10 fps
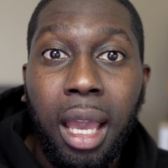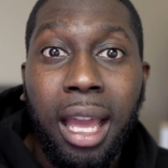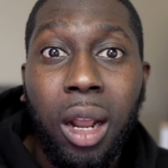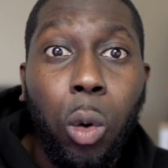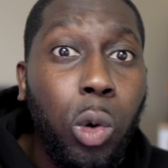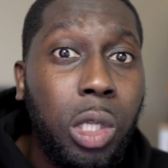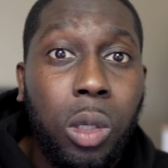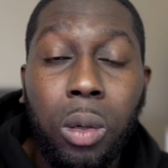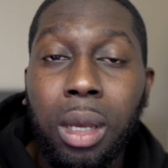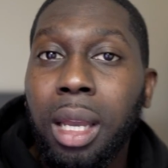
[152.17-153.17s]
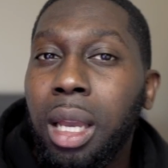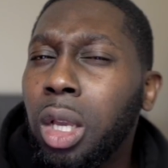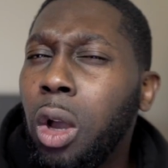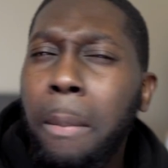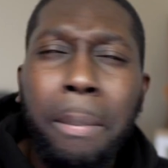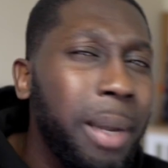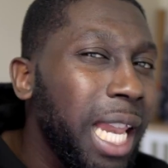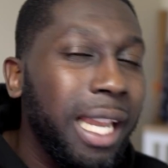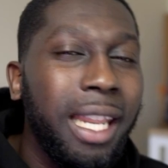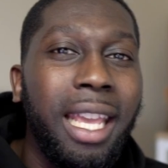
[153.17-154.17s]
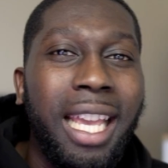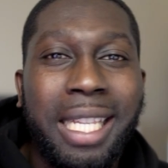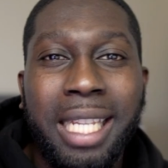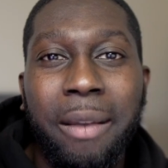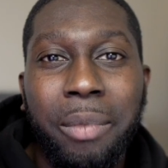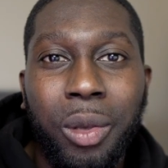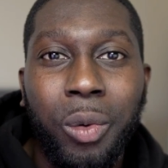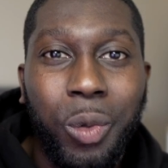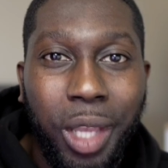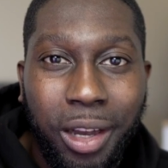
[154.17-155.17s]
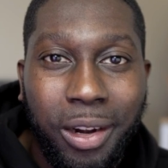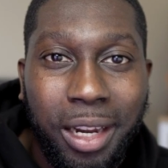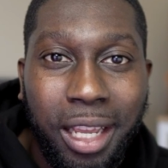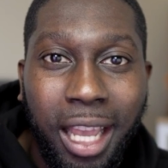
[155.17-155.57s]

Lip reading: and I also completely accept who they are.